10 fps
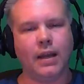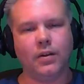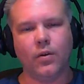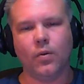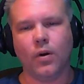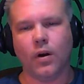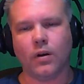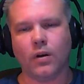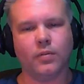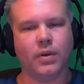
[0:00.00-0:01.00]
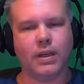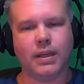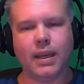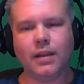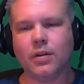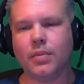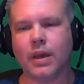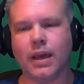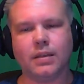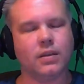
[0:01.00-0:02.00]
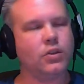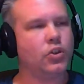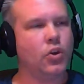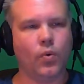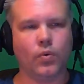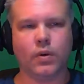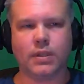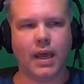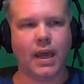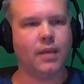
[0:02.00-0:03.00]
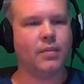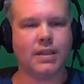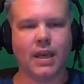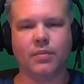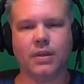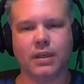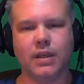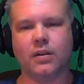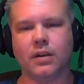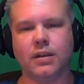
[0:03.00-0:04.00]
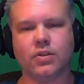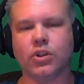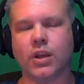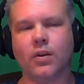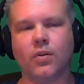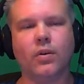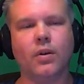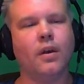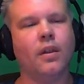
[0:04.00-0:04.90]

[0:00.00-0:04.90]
know our good buddy Caleb has shown time and time again on his channel